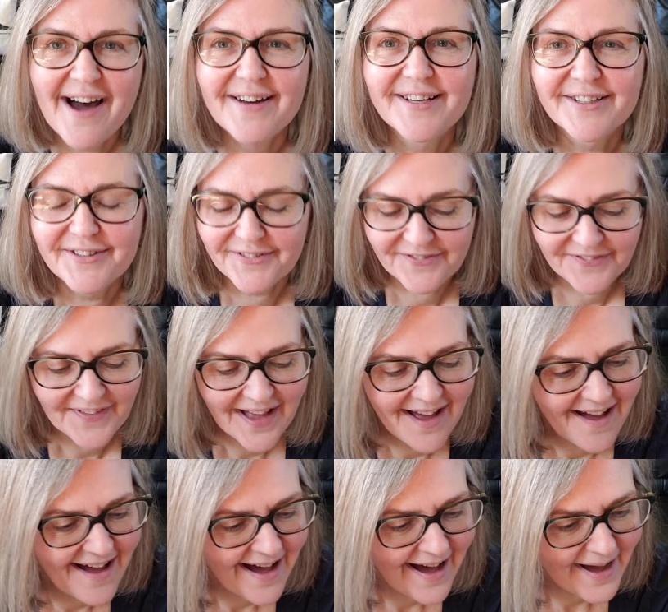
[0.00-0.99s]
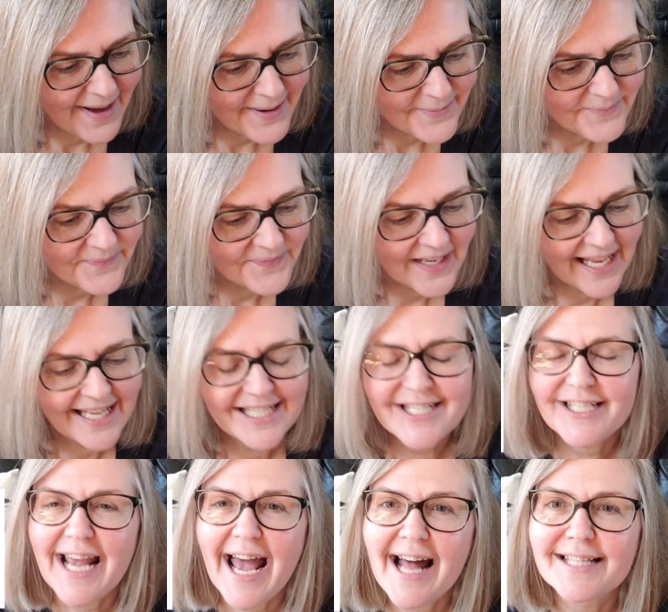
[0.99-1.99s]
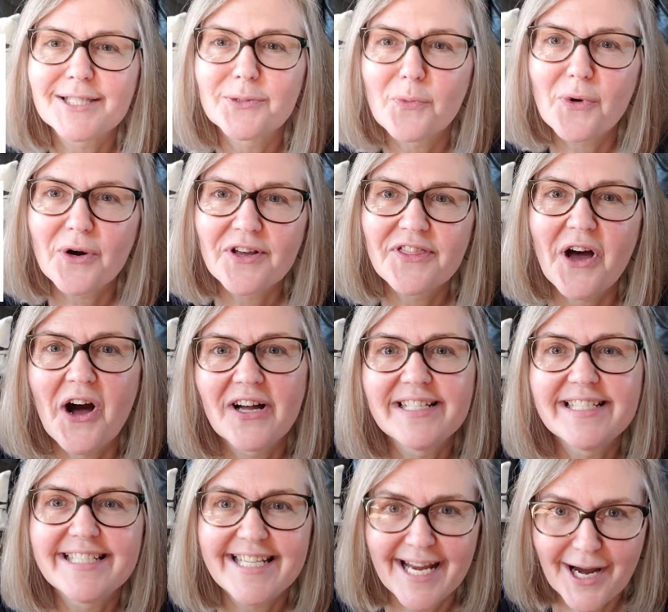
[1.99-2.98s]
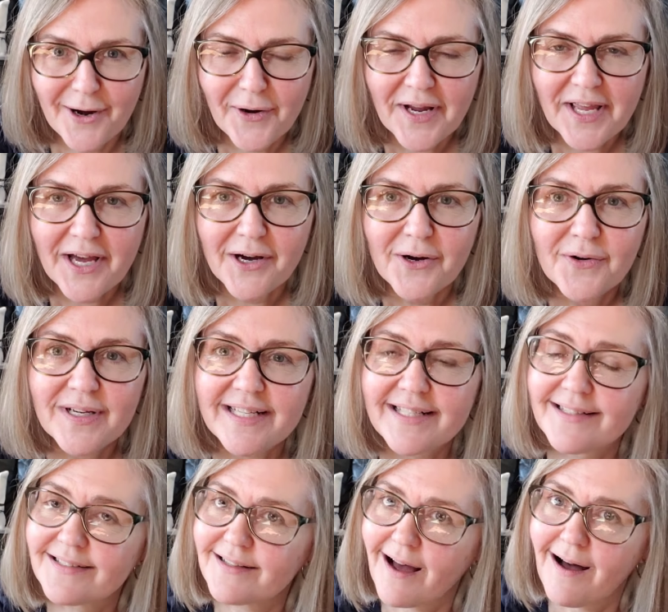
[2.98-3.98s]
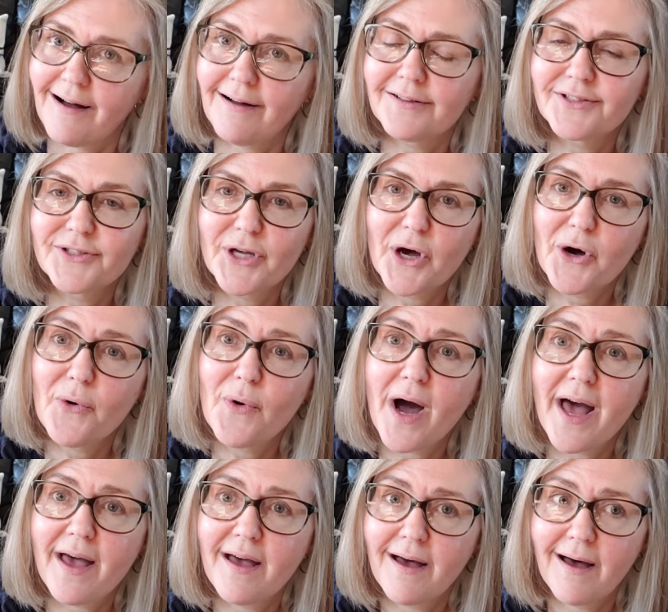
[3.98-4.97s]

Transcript: out of Chatsworth, Ontario is also